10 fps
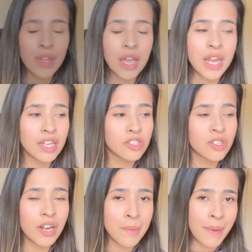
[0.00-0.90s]
it all
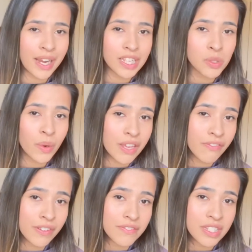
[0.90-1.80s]
started back in
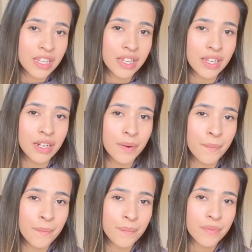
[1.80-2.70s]
2015,
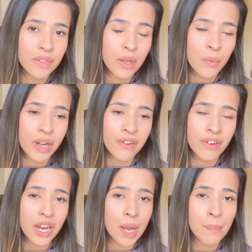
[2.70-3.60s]
whenever
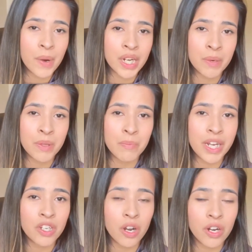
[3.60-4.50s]
I got pregnant with
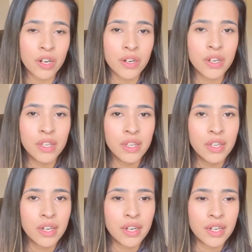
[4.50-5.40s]
my daughter.
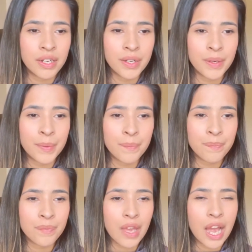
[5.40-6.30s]

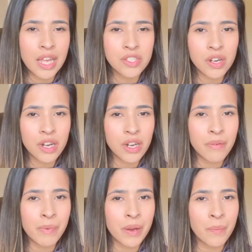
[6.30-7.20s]
I started
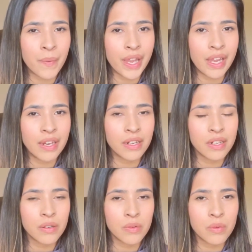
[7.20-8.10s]
off my weight
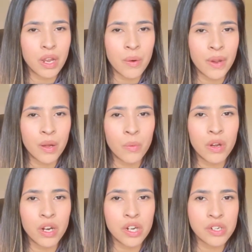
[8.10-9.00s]
around
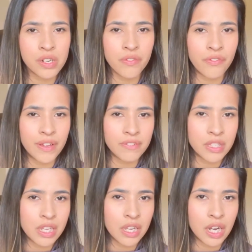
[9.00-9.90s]

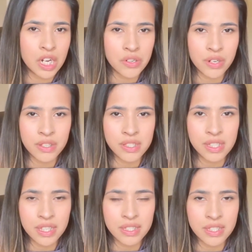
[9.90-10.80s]

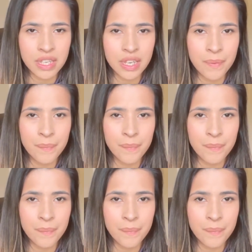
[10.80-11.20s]
150-160